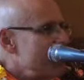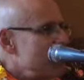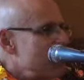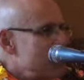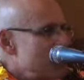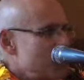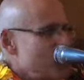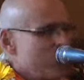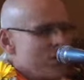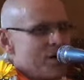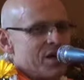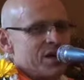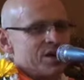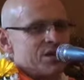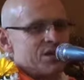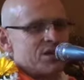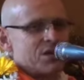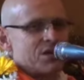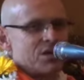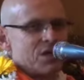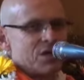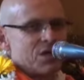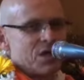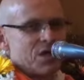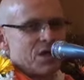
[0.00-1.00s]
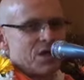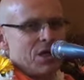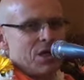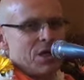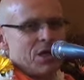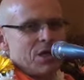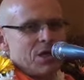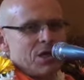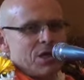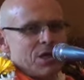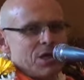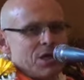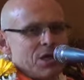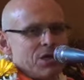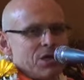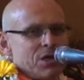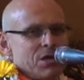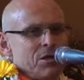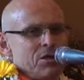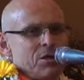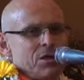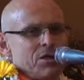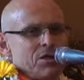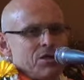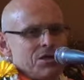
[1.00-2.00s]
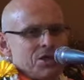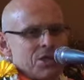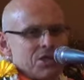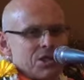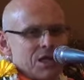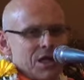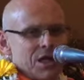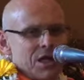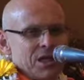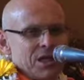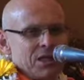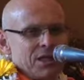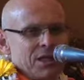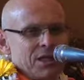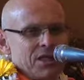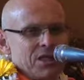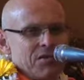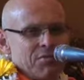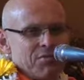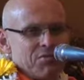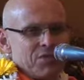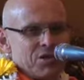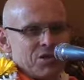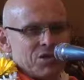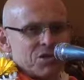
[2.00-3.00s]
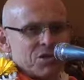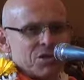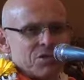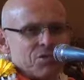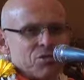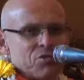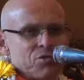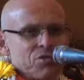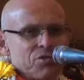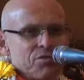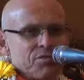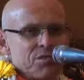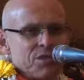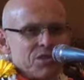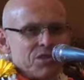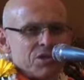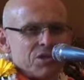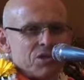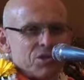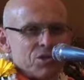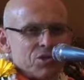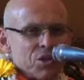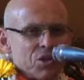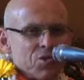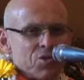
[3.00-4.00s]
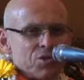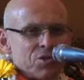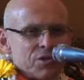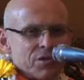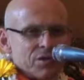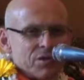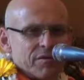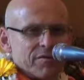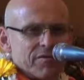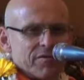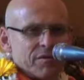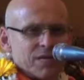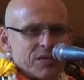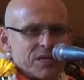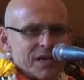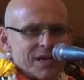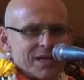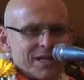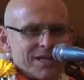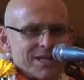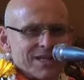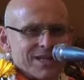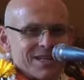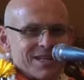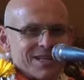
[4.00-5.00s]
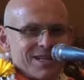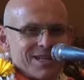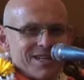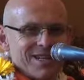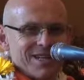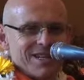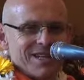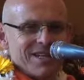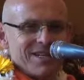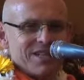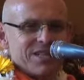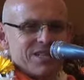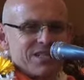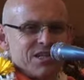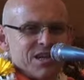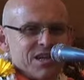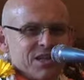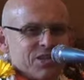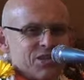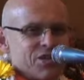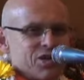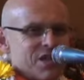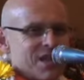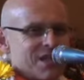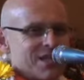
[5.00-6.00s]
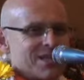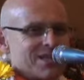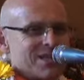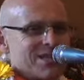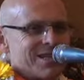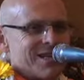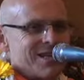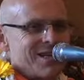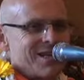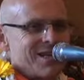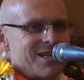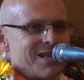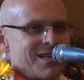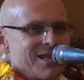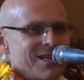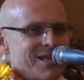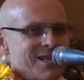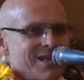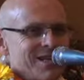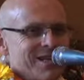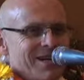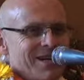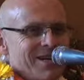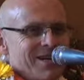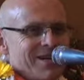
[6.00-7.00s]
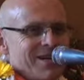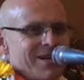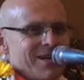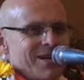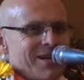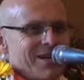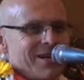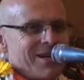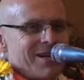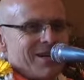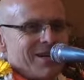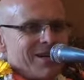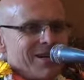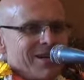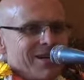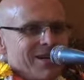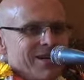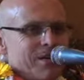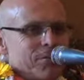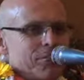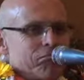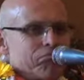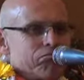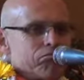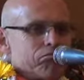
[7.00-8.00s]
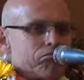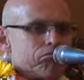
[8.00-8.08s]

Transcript: east to west. Can you understand that the person who's been chosen for that is not just a, uh,